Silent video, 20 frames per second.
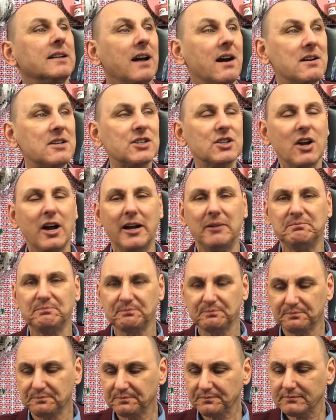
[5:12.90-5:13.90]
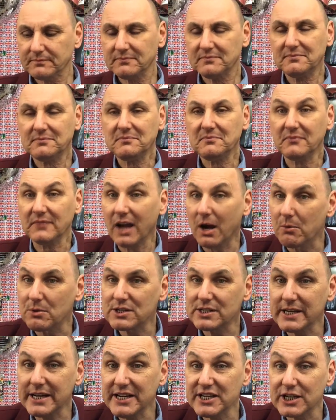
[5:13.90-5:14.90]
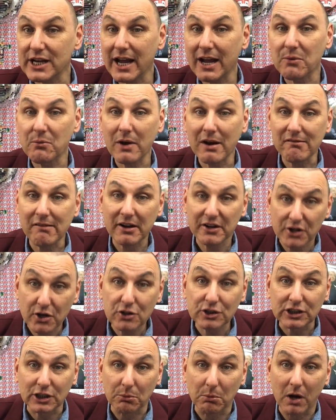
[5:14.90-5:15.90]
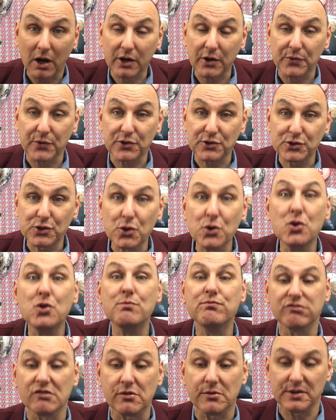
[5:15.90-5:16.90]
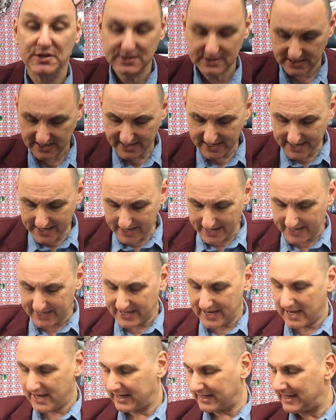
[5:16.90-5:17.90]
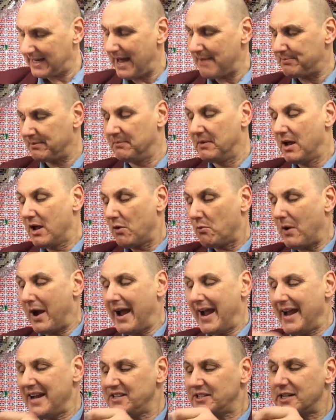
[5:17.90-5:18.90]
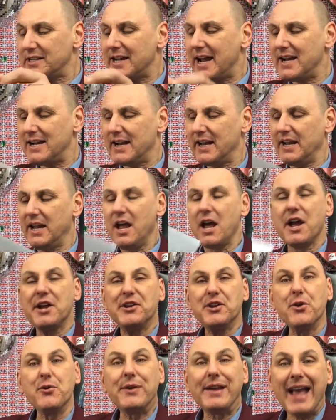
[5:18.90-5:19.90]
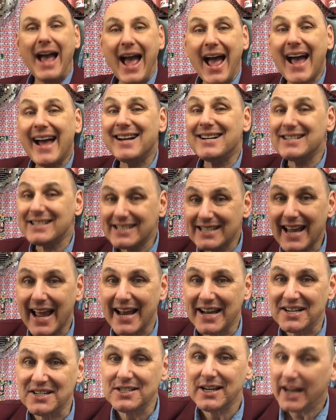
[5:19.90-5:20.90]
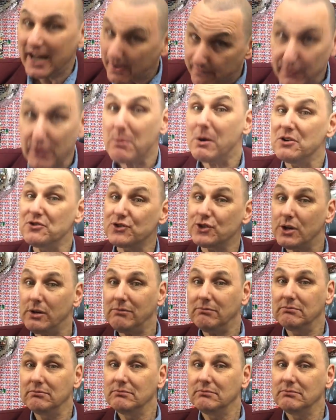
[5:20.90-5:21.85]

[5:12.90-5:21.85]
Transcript: last night, I was DJing where I usually work at the Two Brewers in uh, Clapham, where incidentally, you can send, if you want to,